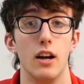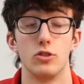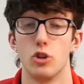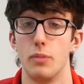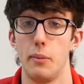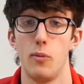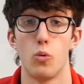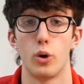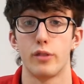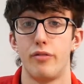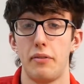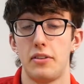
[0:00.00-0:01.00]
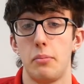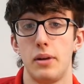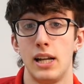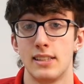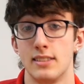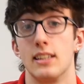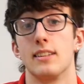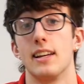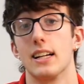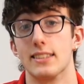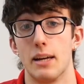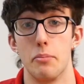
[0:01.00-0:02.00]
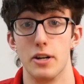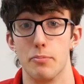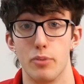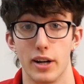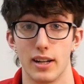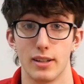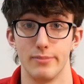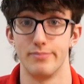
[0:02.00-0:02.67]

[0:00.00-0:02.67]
so maybe work 50 minutes and then take a 10-minute break.